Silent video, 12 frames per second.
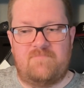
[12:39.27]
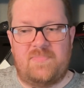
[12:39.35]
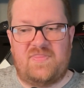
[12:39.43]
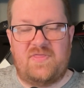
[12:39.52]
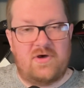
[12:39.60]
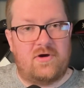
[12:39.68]

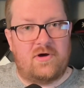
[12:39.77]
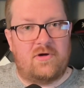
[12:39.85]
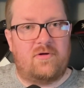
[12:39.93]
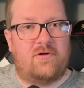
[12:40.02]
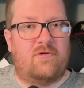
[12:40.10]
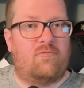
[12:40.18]
the
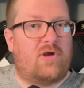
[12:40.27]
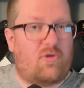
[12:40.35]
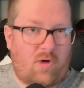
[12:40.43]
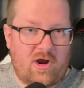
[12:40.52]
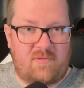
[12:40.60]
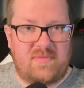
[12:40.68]

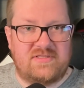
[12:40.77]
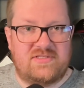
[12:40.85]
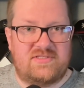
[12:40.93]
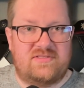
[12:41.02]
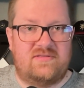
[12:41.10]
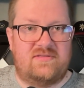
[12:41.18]

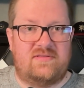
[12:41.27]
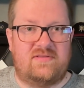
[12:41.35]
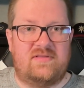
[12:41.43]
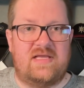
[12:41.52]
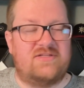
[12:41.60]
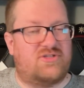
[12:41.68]
requirements
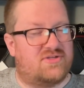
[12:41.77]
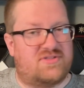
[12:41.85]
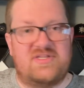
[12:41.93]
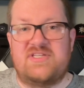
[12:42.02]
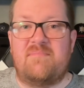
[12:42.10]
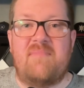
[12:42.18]
and just the
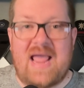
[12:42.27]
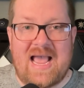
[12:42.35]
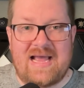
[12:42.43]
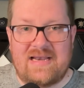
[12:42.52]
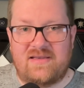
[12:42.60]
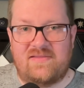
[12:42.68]

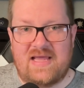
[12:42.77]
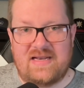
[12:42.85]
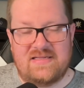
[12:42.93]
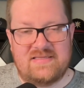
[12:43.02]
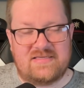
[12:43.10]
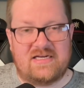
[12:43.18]
demand that
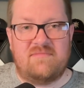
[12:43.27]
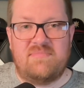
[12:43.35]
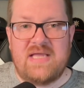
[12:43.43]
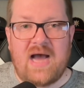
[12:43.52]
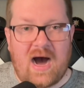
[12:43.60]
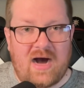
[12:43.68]
is going to
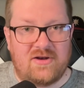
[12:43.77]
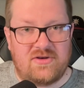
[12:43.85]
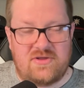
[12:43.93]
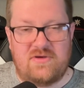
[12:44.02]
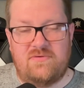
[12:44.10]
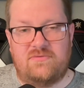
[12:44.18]
be on
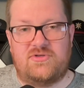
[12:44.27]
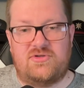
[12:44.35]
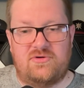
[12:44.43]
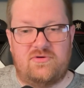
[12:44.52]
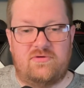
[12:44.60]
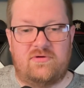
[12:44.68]
you
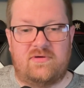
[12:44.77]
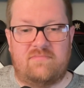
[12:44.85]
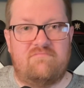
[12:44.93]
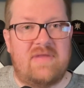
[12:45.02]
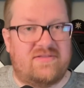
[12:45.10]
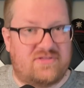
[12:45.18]
to
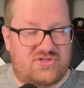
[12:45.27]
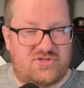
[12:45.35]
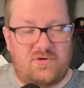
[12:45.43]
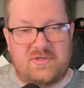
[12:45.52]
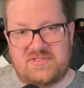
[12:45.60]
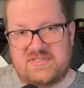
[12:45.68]
make the
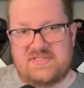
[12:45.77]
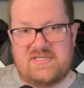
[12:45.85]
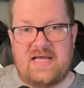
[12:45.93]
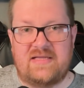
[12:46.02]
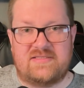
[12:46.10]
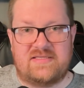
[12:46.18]
show a
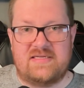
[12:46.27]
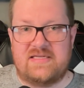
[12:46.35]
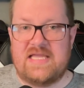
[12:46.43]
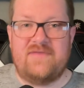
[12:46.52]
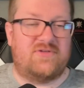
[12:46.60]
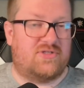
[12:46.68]
success, and
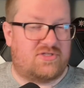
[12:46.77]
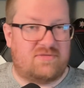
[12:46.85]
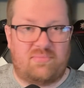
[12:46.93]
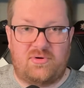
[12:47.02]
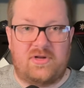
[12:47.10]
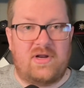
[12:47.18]
even just to
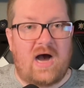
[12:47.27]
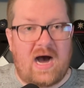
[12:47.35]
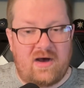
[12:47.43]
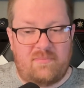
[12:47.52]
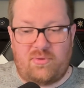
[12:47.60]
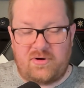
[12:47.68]
put it
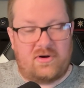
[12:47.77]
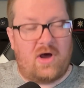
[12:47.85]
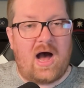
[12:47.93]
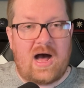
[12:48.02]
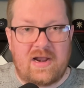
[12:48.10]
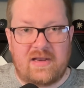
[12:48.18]

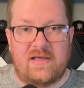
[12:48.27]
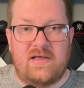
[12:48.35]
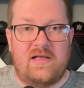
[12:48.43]
on,